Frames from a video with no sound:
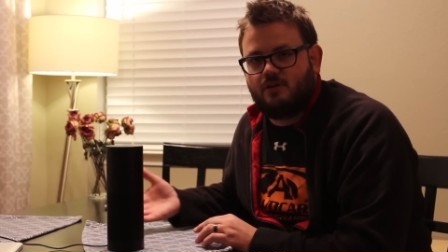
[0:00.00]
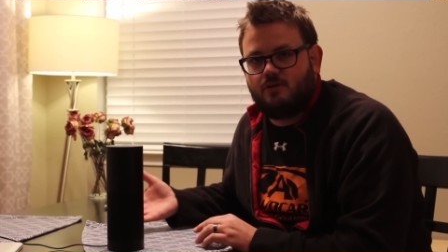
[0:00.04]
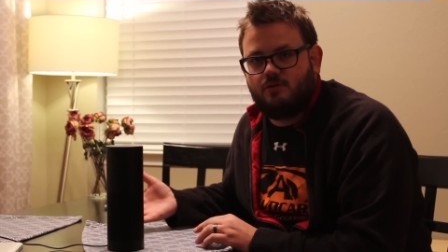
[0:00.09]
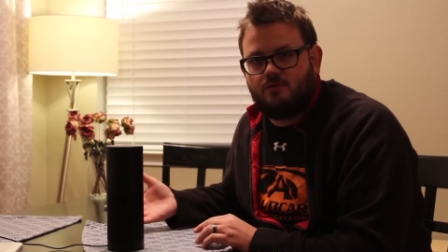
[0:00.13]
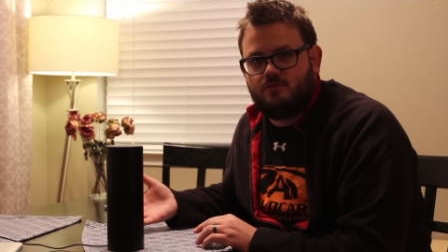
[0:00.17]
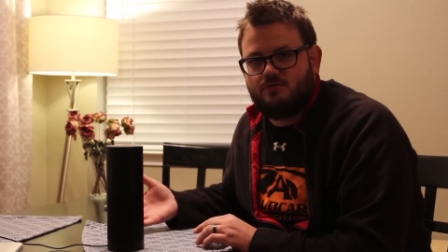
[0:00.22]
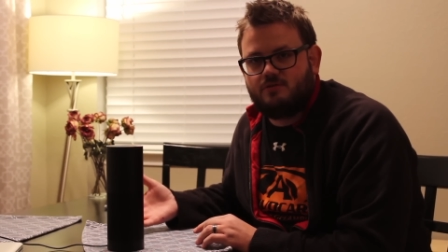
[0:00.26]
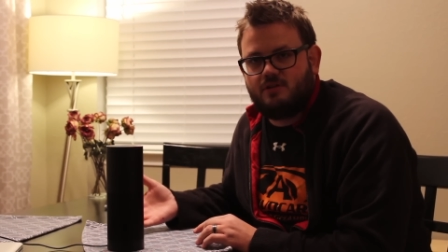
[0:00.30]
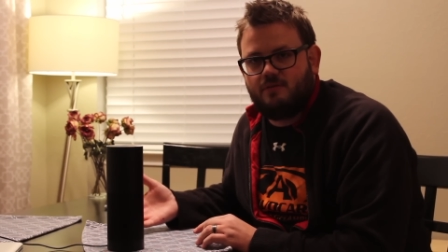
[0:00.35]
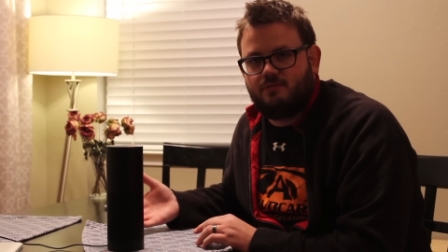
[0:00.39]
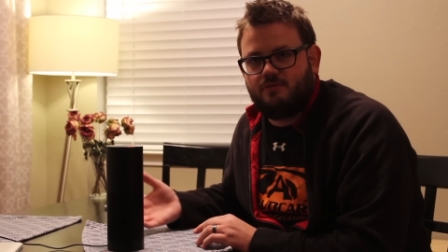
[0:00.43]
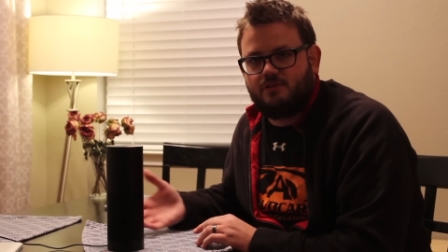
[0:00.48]
I don't
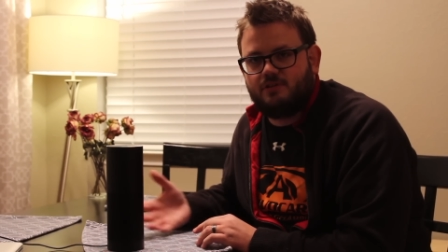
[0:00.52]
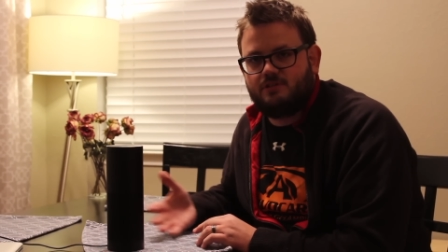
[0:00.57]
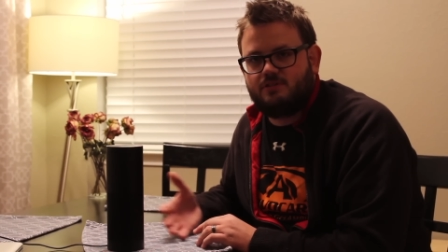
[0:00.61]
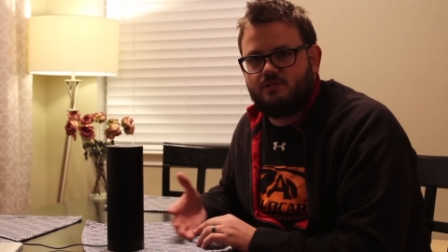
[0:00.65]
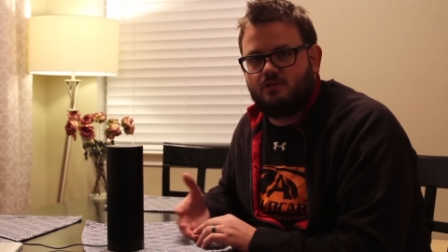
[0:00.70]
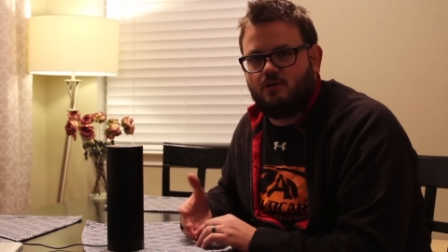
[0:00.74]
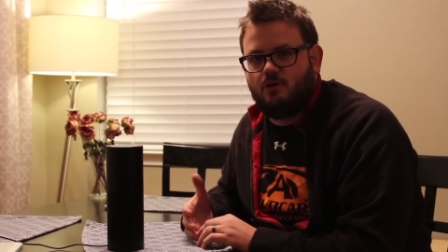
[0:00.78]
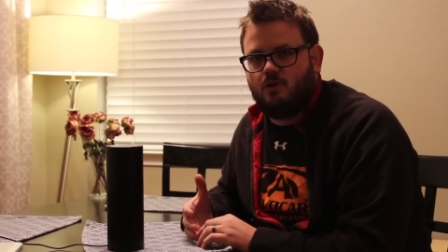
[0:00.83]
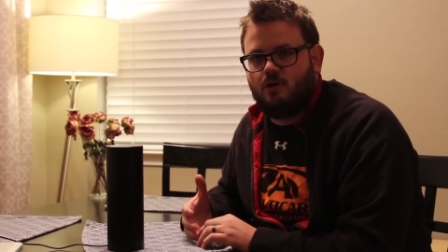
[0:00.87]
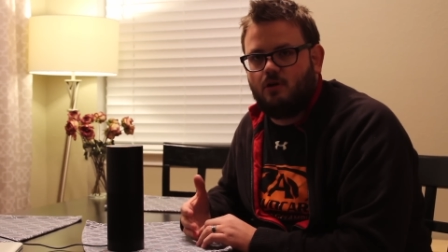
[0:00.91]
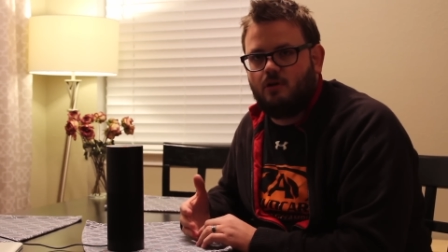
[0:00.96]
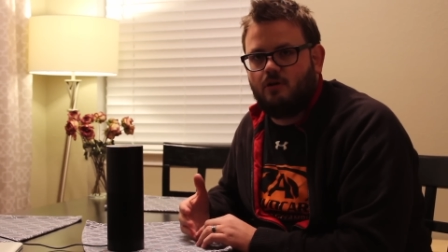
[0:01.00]
use Netflix
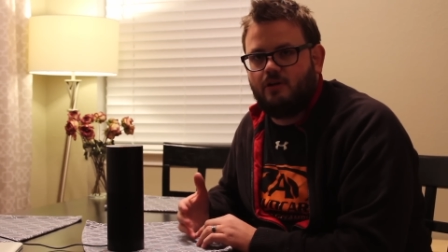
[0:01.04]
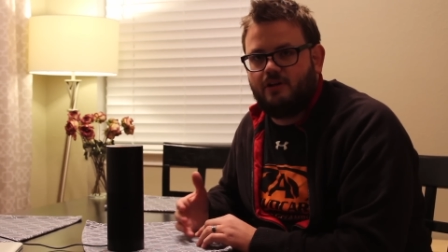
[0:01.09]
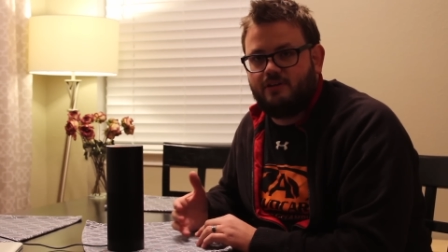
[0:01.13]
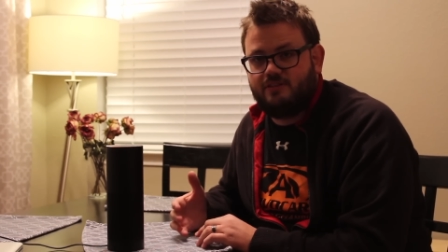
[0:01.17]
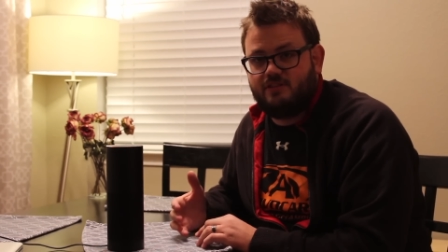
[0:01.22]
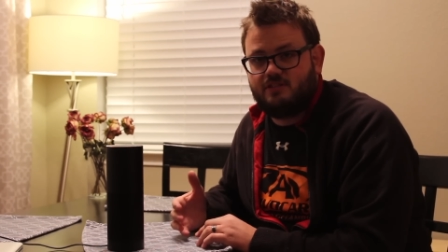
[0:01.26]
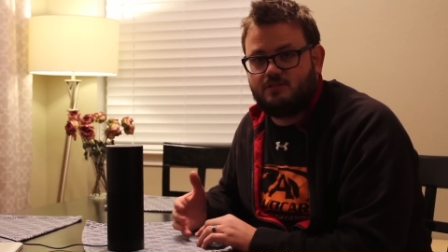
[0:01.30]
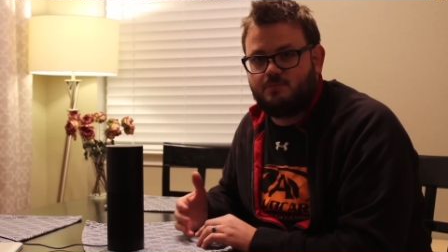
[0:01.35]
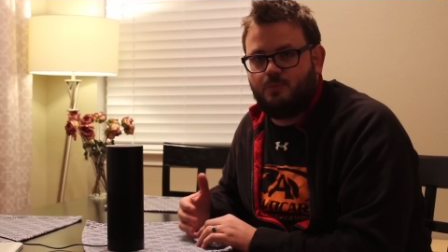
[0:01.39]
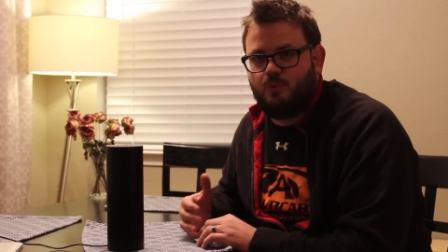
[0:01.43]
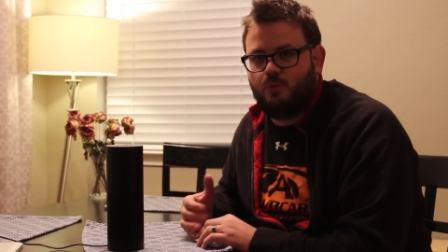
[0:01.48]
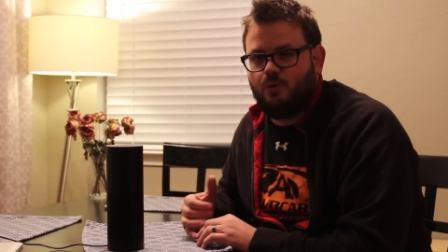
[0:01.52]
at all at
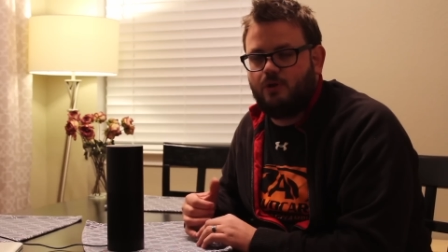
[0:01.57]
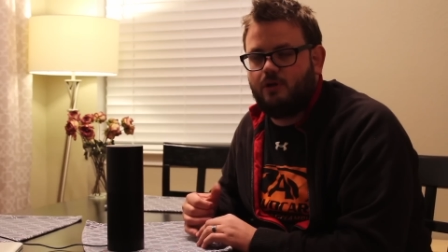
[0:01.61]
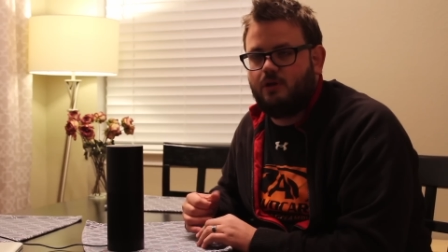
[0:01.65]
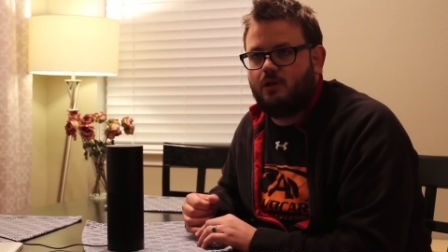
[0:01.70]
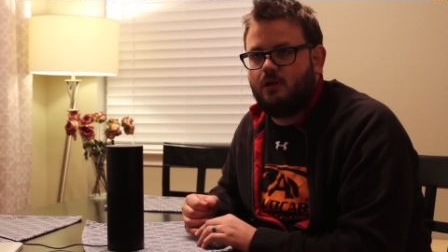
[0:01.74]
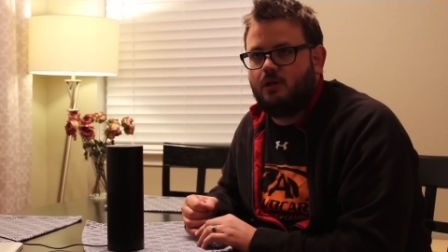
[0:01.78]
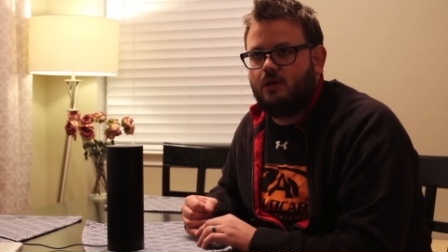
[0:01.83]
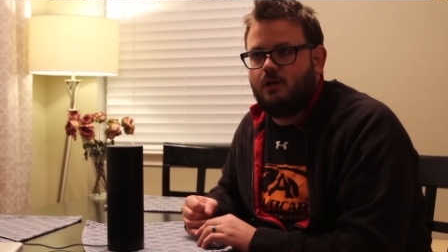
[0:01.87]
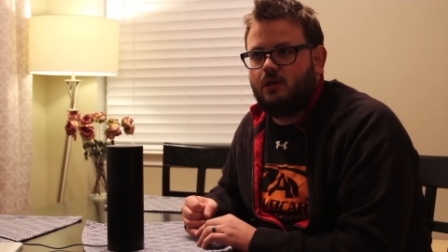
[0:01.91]
this point.